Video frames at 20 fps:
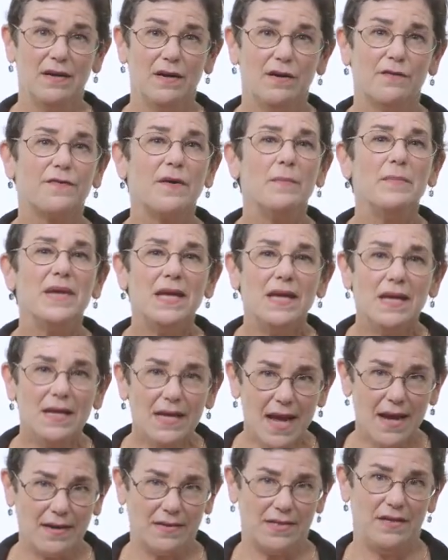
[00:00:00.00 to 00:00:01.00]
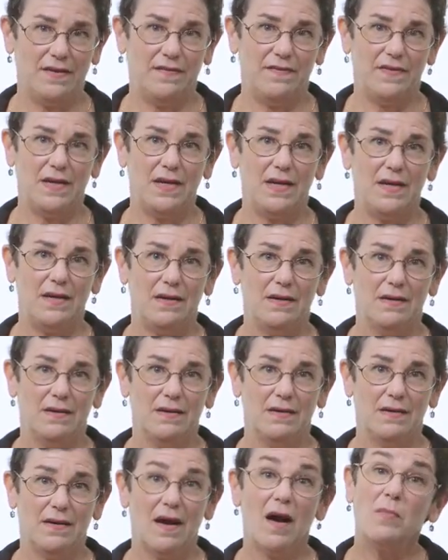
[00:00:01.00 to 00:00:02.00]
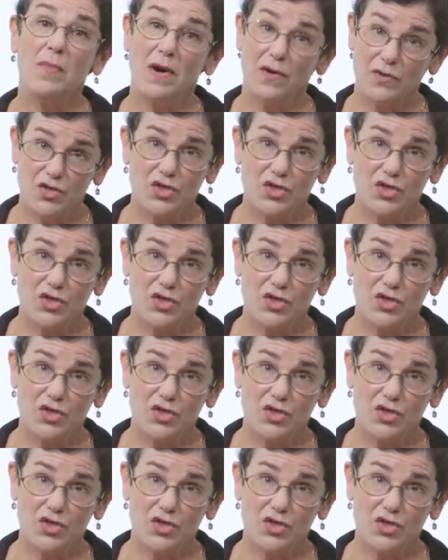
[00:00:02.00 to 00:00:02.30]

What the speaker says: from inactivity among